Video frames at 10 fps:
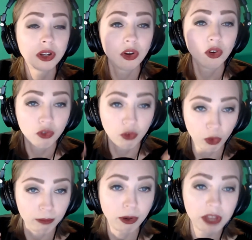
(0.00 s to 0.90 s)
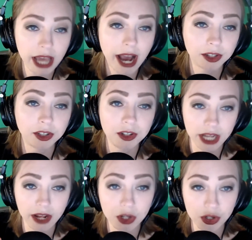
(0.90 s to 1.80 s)
for both the actors
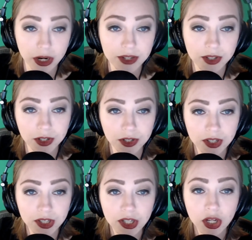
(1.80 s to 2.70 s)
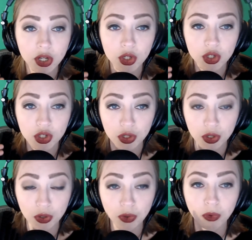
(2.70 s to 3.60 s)
and the dressers
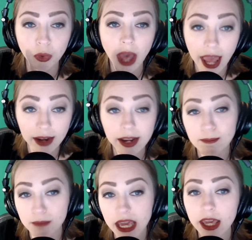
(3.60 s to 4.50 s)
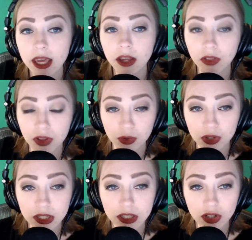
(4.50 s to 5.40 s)
to end up making
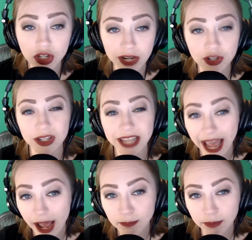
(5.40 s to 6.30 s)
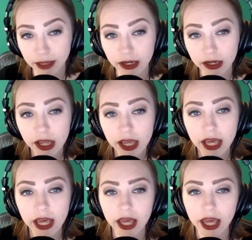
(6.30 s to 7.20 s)
those changes happen
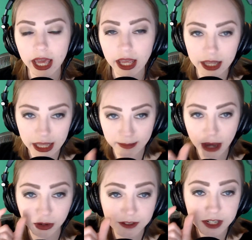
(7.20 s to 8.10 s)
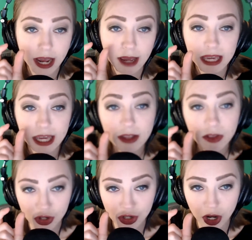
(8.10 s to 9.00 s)
in the amount of time in
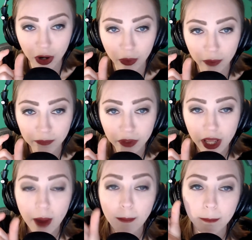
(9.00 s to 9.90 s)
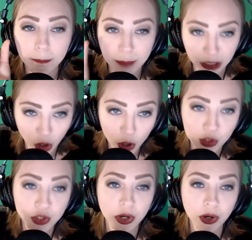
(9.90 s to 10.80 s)
the show, but
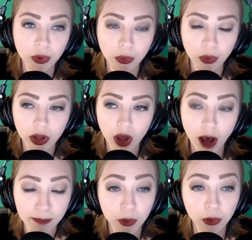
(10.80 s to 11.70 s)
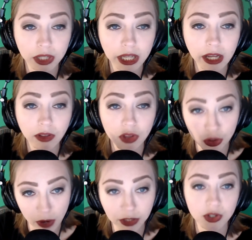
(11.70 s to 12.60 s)
also upholding the
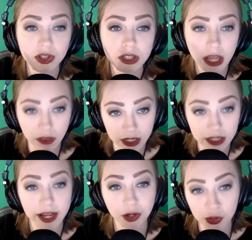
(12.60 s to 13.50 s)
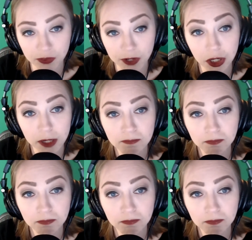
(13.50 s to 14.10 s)
director's and the designer's vision.